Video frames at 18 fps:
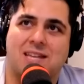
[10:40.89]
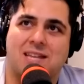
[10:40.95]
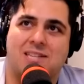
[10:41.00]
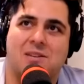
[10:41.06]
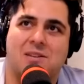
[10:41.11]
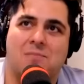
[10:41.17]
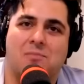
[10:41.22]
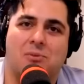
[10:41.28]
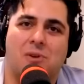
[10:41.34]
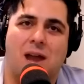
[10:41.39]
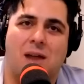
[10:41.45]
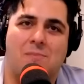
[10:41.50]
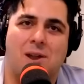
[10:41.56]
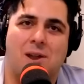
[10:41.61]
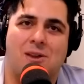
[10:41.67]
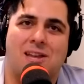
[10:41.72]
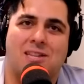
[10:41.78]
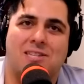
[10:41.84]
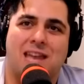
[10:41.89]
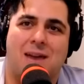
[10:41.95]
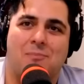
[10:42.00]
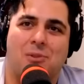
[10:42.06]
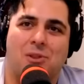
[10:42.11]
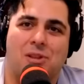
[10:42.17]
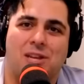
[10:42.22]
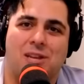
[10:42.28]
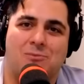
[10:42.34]
that's a primary
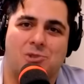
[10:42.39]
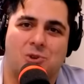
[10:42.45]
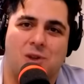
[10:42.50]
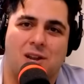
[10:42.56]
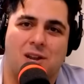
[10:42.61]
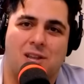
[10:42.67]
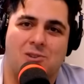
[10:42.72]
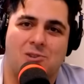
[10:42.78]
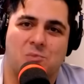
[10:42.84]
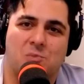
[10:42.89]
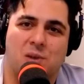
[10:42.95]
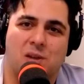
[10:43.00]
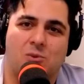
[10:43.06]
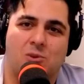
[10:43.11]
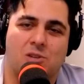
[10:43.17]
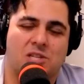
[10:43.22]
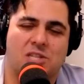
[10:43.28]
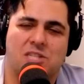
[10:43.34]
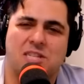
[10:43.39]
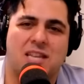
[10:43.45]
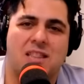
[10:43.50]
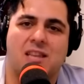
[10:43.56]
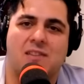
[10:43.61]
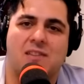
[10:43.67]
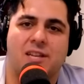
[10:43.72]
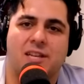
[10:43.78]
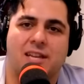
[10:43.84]
example of him trying to use big words. Just say
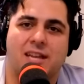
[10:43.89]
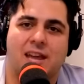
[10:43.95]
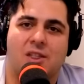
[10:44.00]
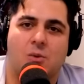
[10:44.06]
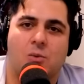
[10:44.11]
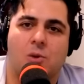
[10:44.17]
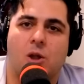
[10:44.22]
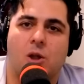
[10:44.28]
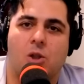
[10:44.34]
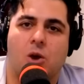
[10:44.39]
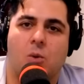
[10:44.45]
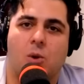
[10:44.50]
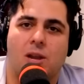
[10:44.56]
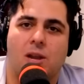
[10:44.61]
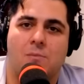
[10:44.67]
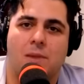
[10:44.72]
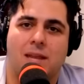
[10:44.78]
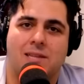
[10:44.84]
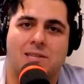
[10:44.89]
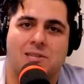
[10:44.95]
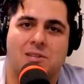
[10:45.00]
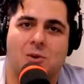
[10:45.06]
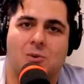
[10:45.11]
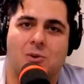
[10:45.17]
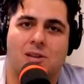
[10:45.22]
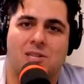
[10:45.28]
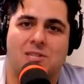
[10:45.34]
living together. We all know what it means.
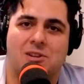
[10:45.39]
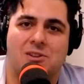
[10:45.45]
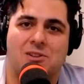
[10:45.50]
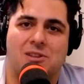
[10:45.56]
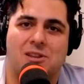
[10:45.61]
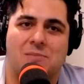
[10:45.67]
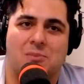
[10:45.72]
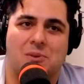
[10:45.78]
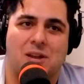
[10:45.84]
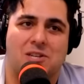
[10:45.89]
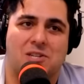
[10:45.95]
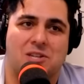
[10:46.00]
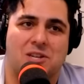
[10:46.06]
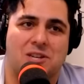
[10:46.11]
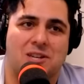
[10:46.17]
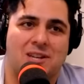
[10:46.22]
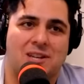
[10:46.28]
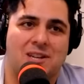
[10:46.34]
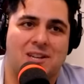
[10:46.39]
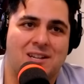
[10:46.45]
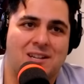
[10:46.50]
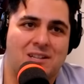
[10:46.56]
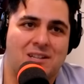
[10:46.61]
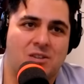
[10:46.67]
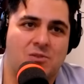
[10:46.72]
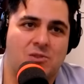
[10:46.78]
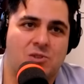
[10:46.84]
Yeah, no one is yeah. under the impression
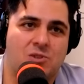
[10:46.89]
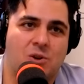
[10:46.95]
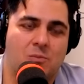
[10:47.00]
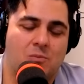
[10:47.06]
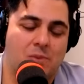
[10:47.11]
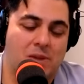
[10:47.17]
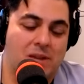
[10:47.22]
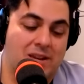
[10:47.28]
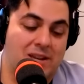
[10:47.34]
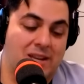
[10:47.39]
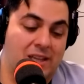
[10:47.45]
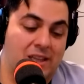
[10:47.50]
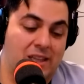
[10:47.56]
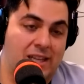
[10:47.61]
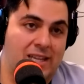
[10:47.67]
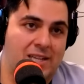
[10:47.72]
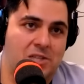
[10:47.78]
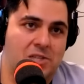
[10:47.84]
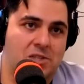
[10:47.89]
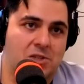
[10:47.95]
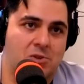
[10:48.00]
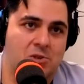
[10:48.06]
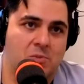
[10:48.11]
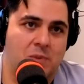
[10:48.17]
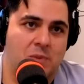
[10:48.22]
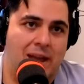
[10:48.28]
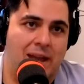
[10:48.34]
you don't be an elitist
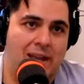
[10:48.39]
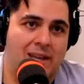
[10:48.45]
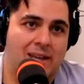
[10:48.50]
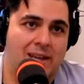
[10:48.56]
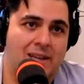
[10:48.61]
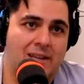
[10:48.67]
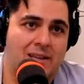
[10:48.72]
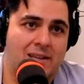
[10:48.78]
douchebag.